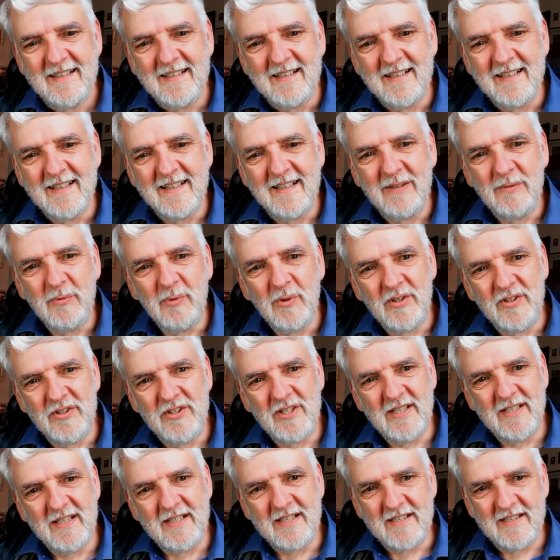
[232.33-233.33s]
and what
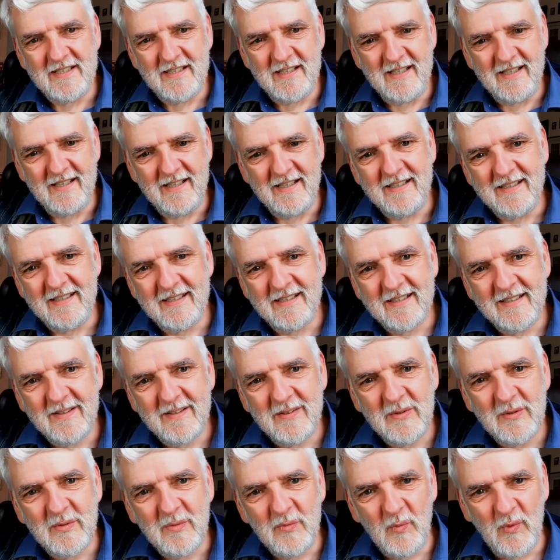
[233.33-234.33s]
Jenny said
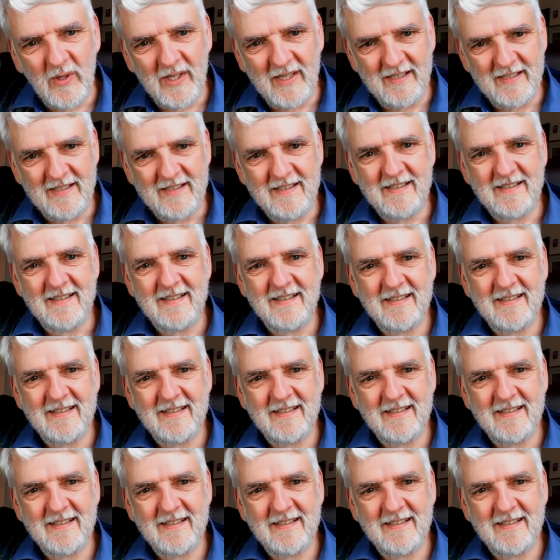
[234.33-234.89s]
went.